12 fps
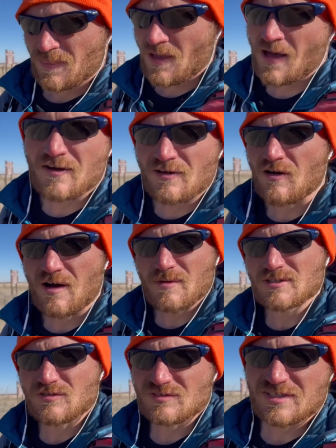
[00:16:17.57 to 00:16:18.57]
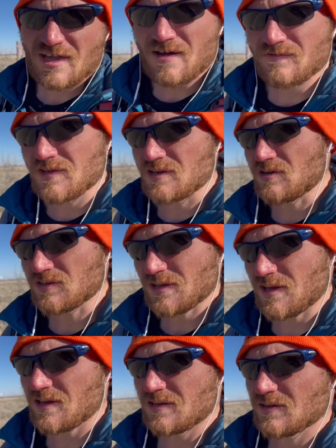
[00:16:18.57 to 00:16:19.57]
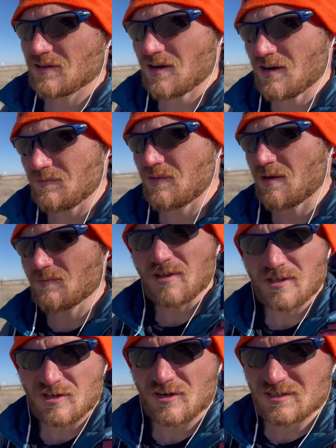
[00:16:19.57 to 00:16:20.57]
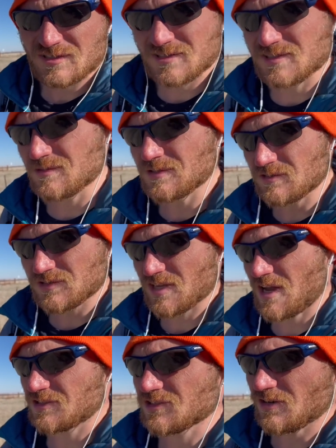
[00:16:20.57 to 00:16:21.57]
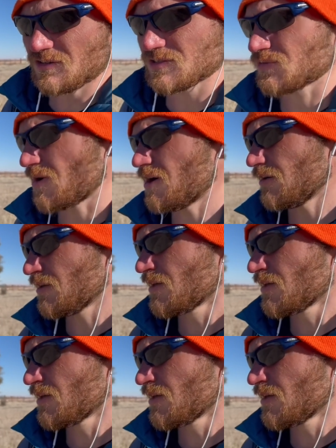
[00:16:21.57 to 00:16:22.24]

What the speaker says: I don't know. I'm going to do a stat video at the end. I'm really curious to see what those stats are as well.